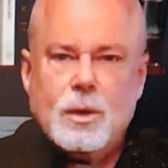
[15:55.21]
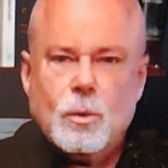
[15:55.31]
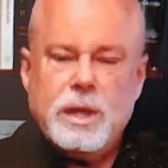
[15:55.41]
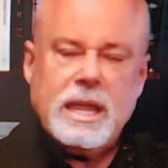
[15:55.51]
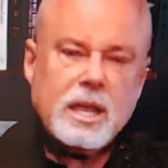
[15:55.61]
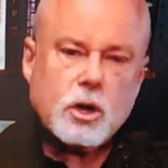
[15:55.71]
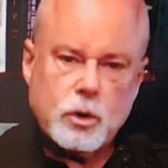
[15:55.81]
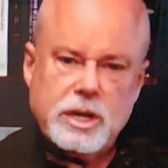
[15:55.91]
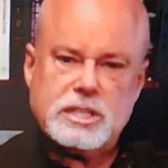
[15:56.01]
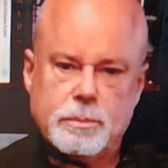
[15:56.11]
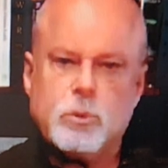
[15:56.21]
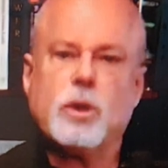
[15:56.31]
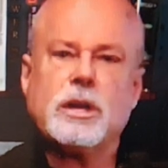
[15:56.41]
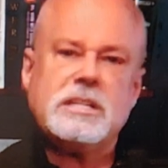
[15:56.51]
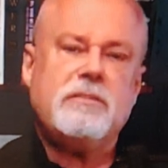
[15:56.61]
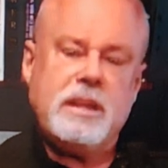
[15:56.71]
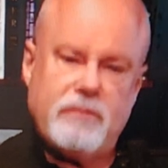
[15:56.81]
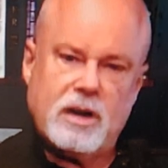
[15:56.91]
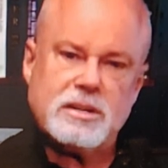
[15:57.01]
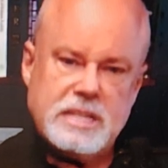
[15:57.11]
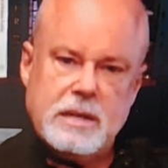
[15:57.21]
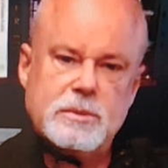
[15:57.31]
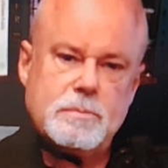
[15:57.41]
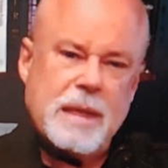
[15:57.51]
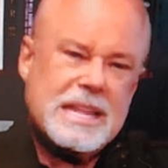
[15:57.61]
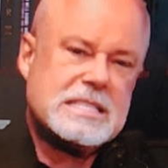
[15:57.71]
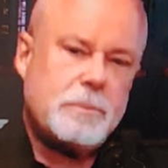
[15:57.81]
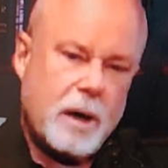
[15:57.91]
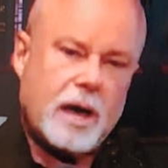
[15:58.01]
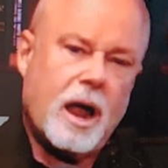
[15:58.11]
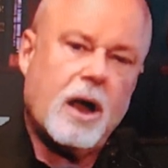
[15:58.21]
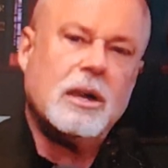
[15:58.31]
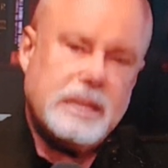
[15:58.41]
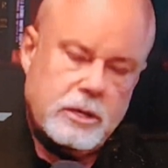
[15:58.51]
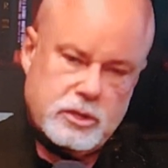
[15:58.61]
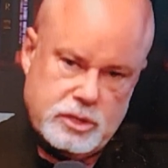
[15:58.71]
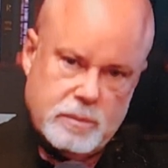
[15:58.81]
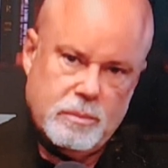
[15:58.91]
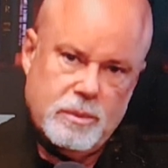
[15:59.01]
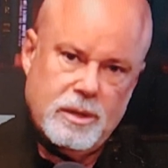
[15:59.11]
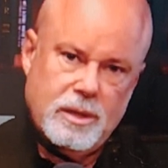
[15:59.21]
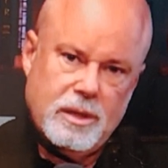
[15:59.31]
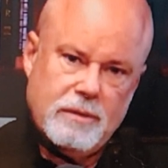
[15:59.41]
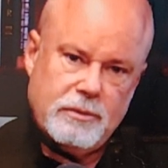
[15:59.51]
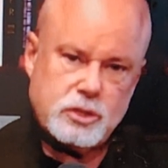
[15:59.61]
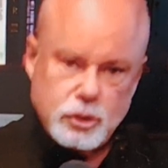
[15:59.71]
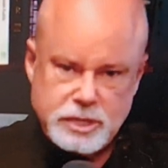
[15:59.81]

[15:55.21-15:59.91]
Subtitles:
We increase the productivity of our teams based upon our leadership. If there's 2